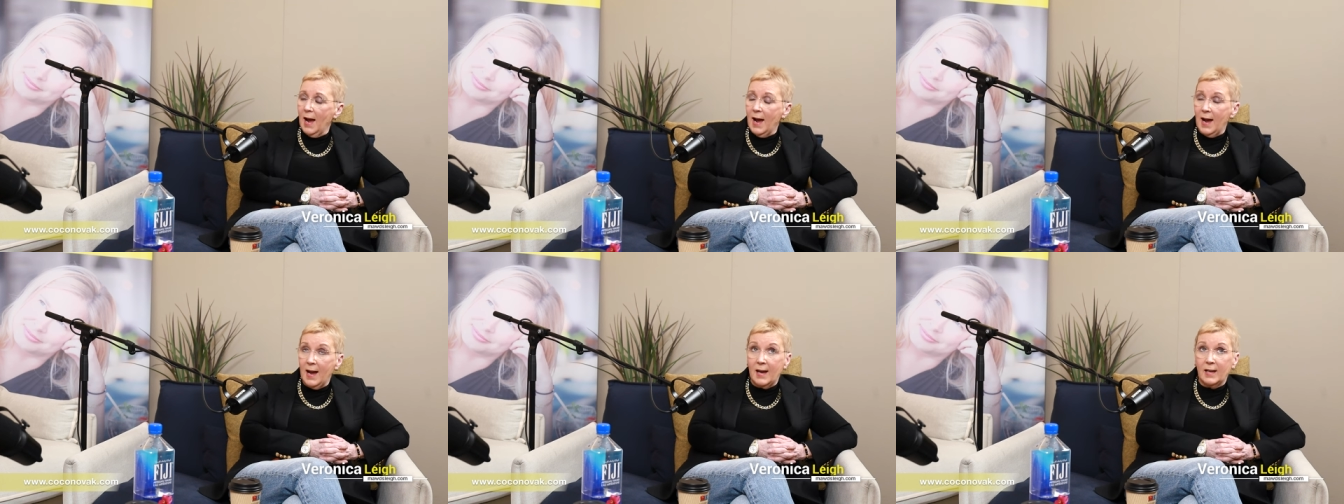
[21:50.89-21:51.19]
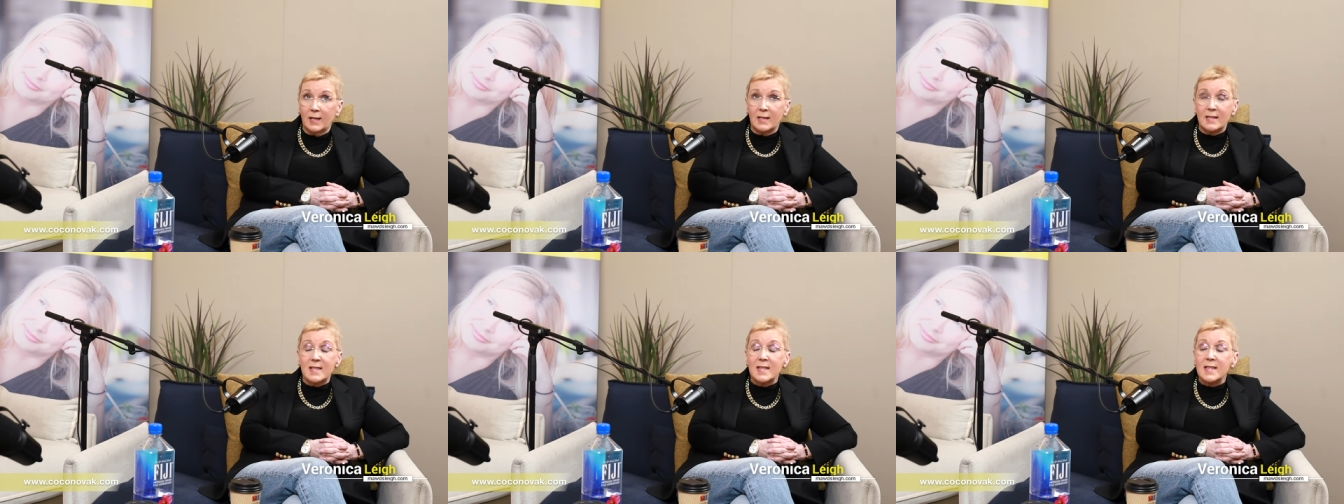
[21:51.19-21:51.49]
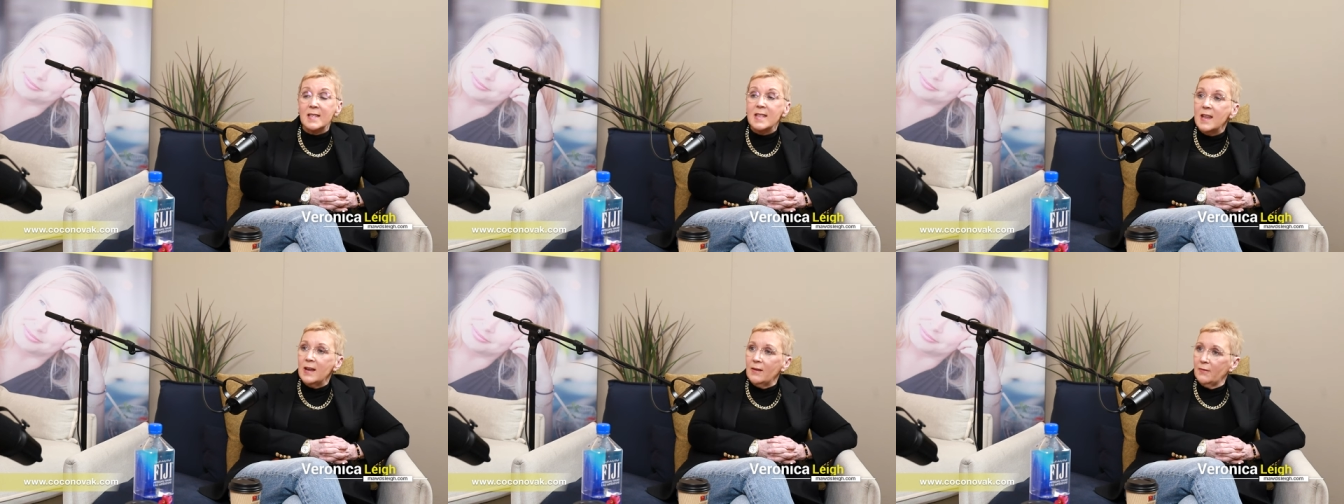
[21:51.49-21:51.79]
had
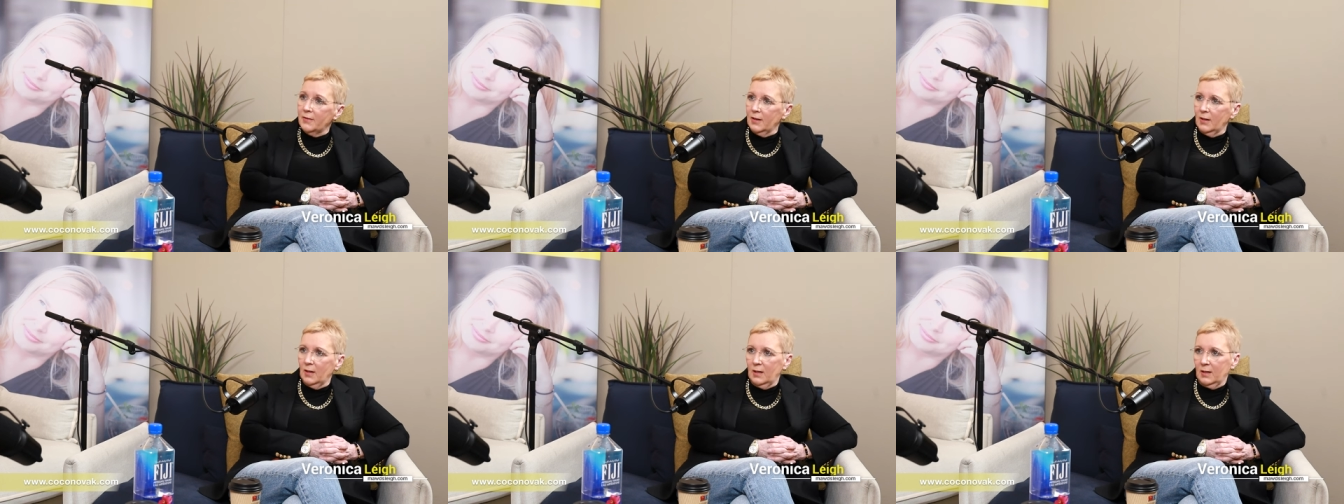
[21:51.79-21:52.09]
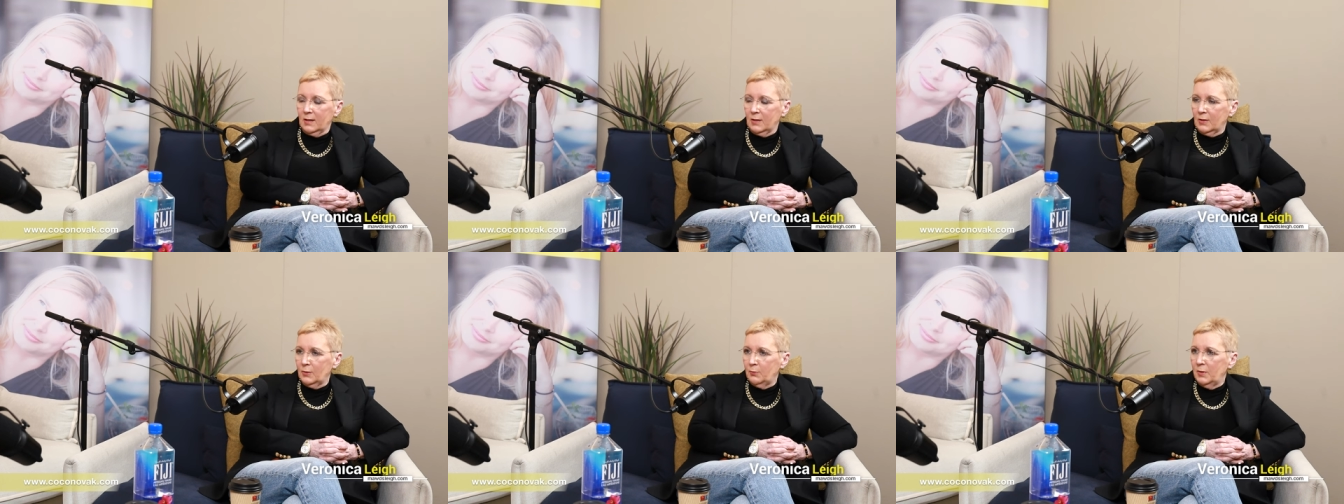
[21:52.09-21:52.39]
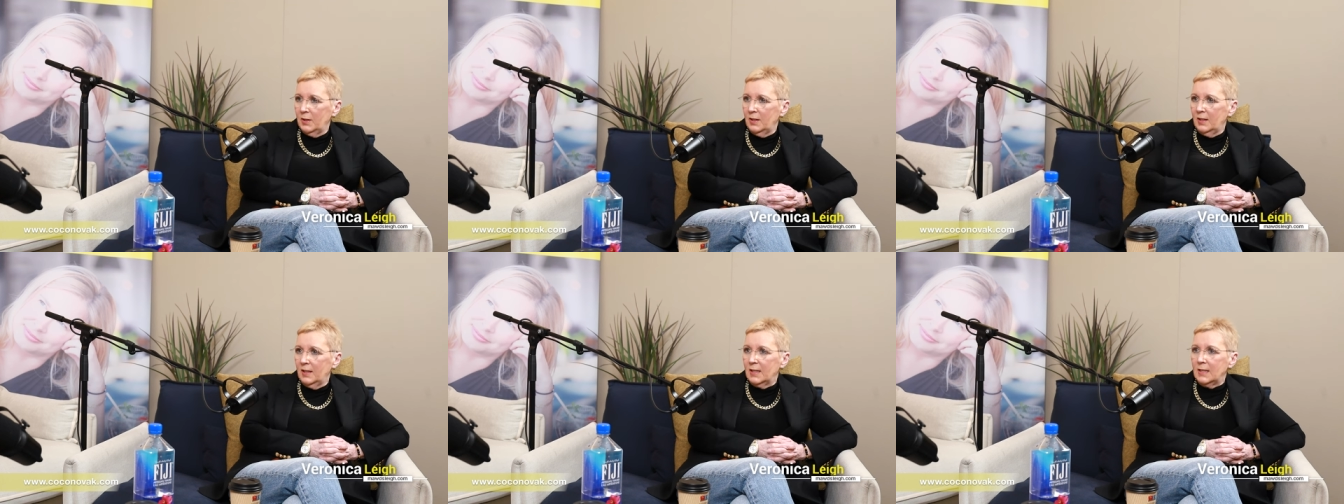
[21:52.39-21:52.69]
never
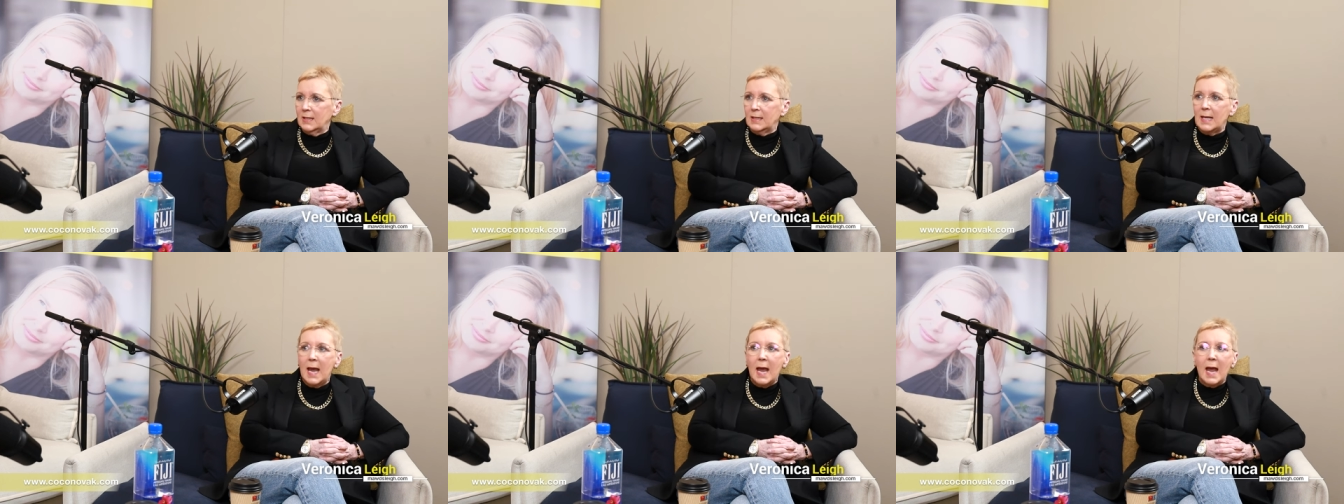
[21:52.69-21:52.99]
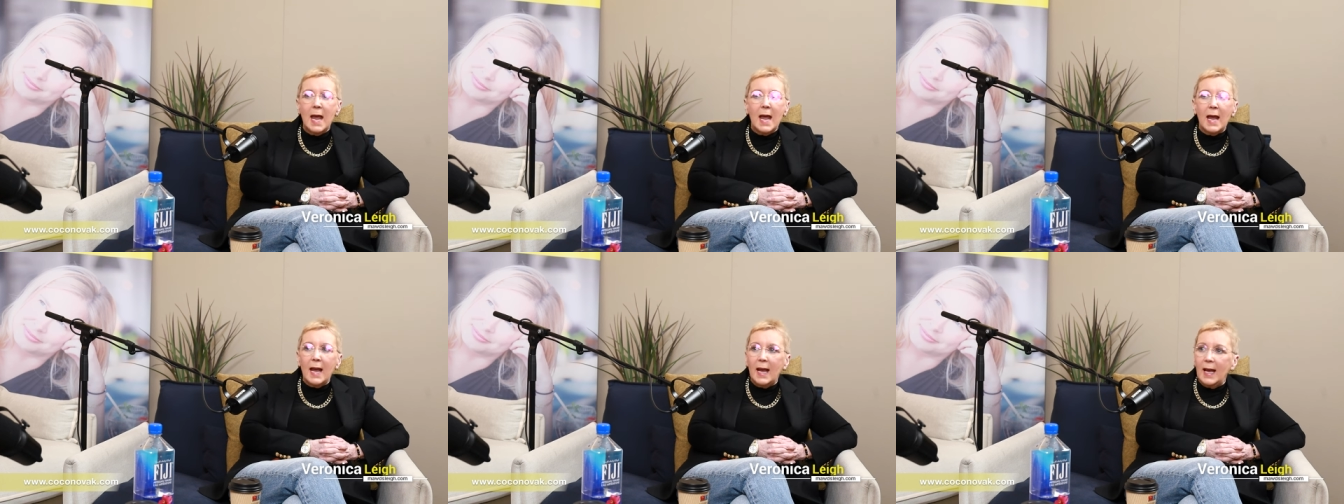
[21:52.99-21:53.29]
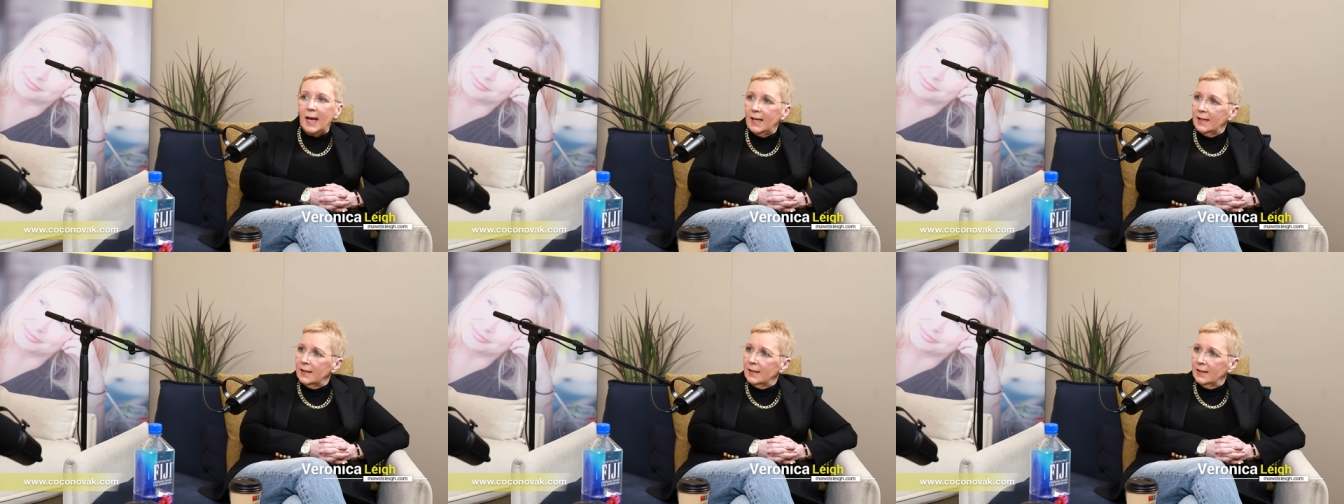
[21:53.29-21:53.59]
experienced
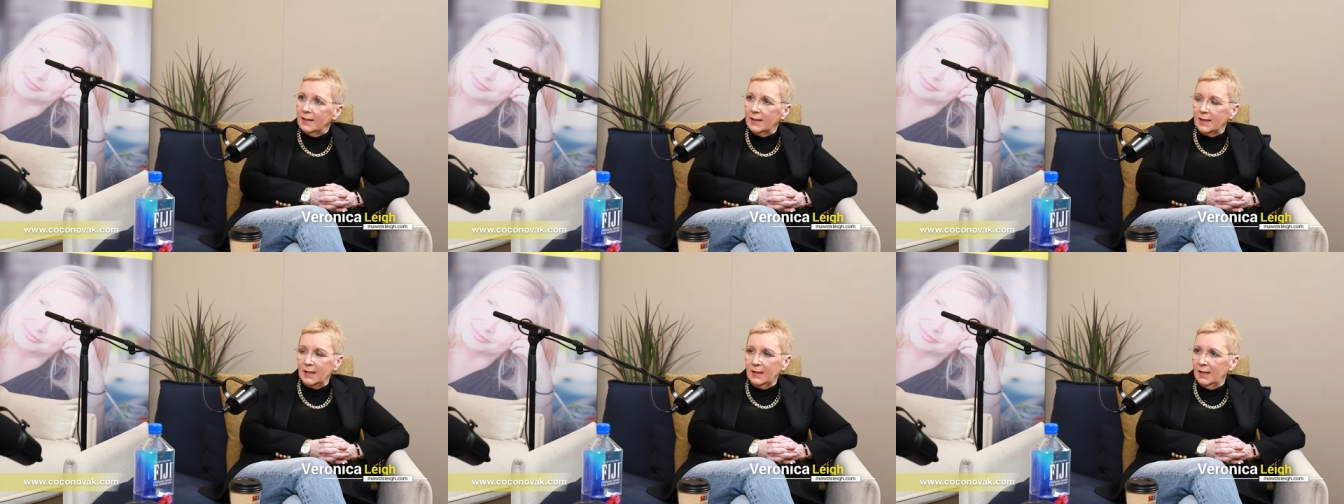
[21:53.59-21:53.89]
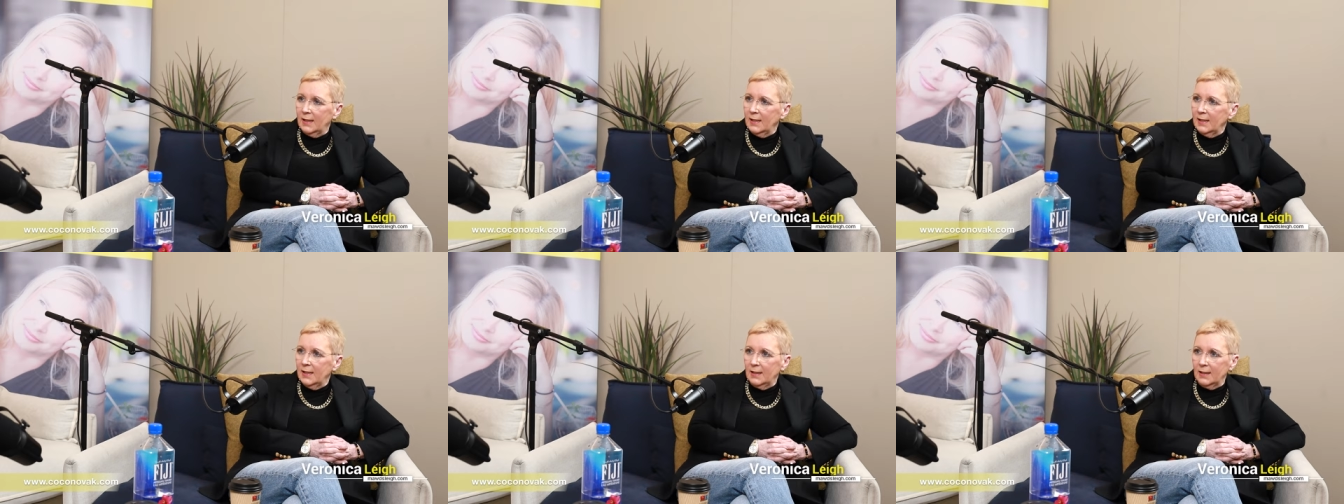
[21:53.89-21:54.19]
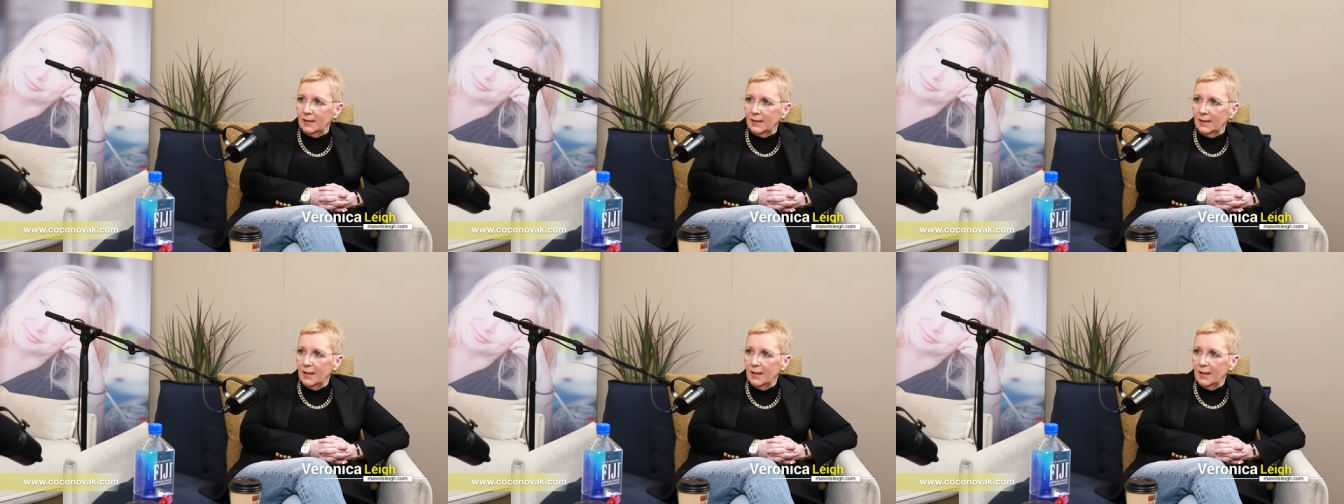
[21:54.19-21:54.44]
anything like it.